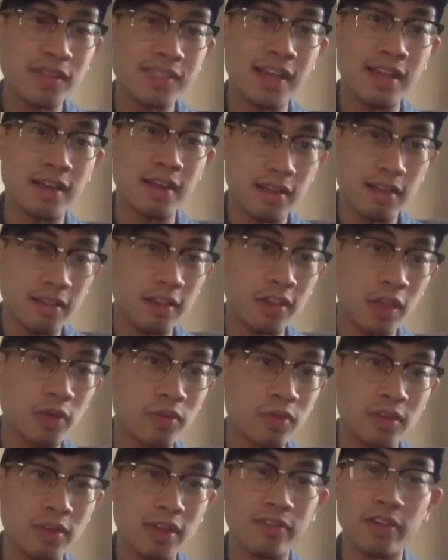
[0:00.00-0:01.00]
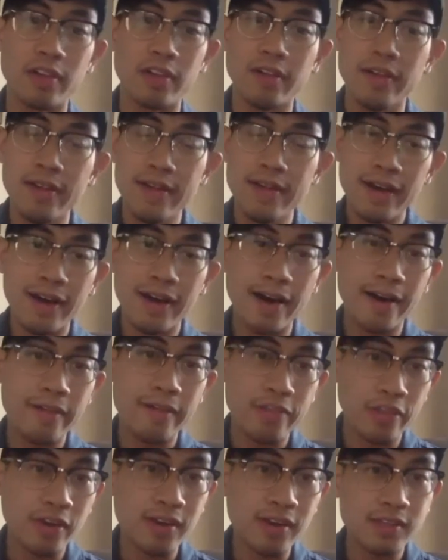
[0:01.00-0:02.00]
at the local level.
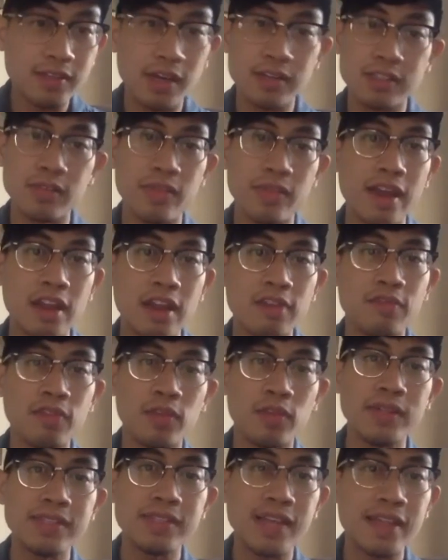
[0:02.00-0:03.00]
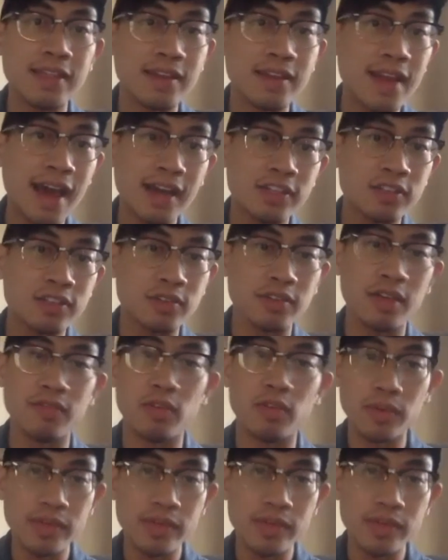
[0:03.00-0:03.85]
There is also that influence at the national level.